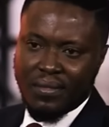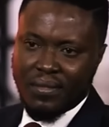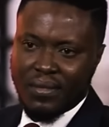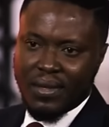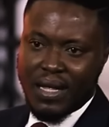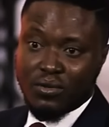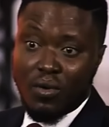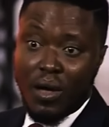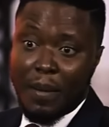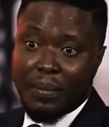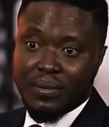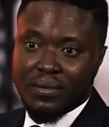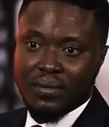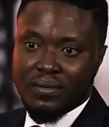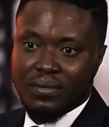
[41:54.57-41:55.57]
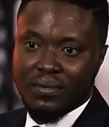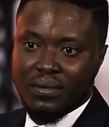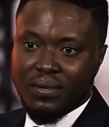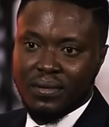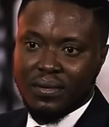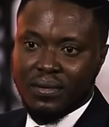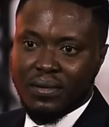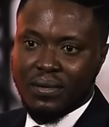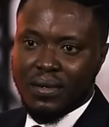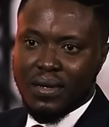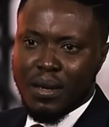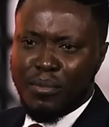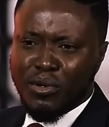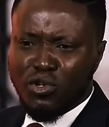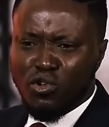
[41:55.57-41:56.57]
That's what happened.
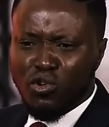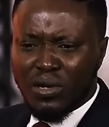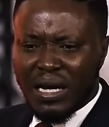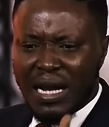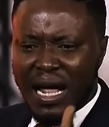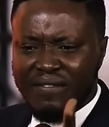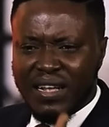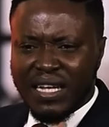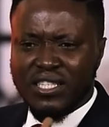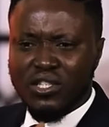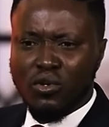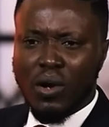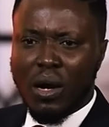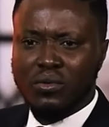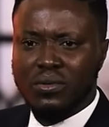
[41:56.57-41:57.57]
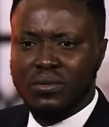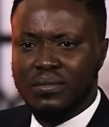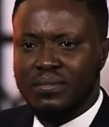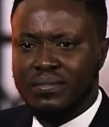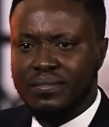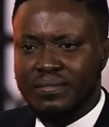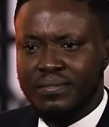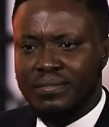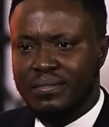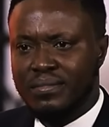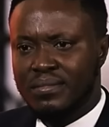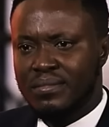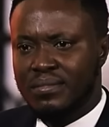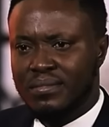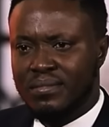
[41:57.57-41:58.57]
But you know you can have that in your house.
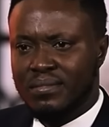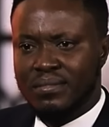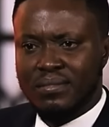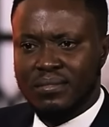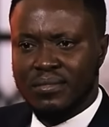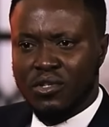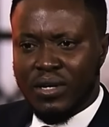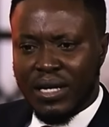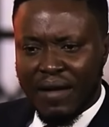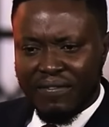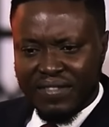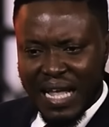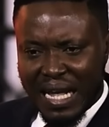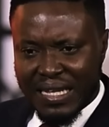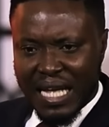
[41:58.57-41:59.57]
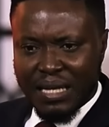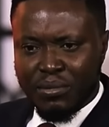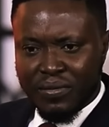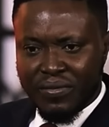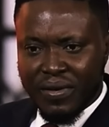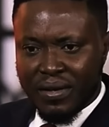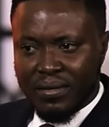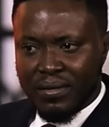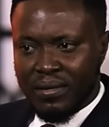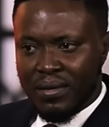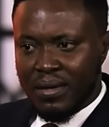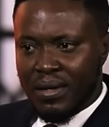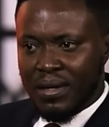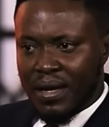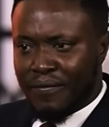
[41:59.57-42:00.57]
You can have that atmosphere.
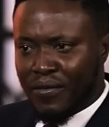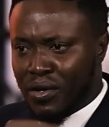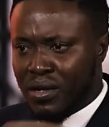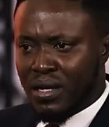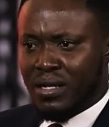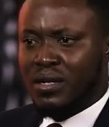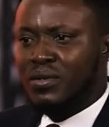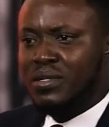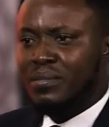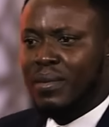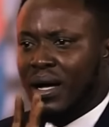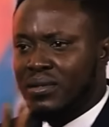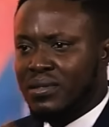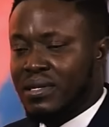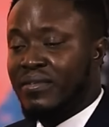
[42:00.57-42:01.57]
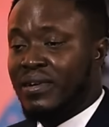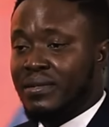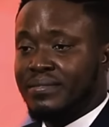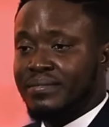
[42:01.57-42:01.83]
I followed an anointing in my house several.